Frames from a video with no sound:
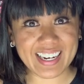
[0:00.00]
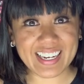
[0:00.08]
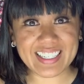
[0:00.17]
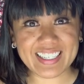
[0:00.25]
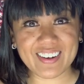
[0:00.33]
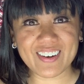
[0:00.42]

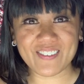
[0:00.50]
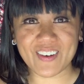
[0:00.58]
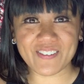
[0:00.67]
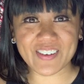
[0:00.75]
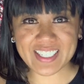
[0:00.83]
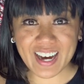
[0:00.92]
Let's learn
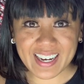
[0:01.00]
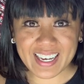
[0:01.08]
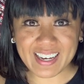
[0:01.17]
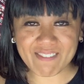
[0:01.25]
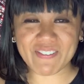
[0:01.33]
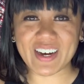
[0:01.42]
Rubber
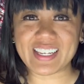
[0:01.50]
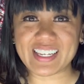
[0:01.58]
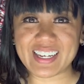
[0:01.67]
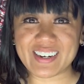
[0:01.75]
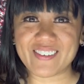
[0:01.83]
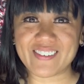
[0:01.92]
Ducky by
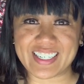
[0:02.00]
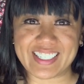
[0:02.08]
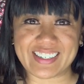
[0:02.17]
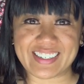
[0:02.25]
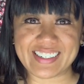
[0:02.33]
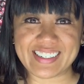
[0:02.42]
Little
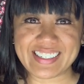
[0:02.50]
Richard.